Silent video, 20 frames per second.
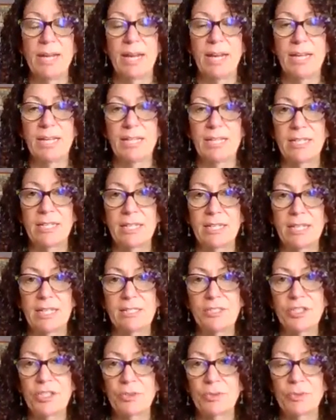And
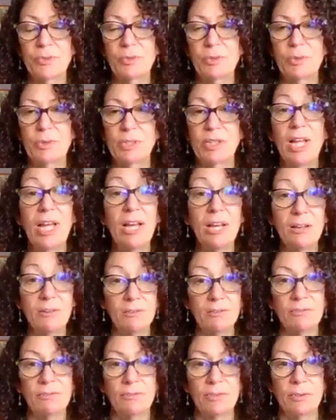children
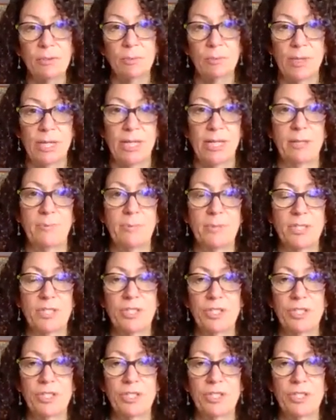love rhymes.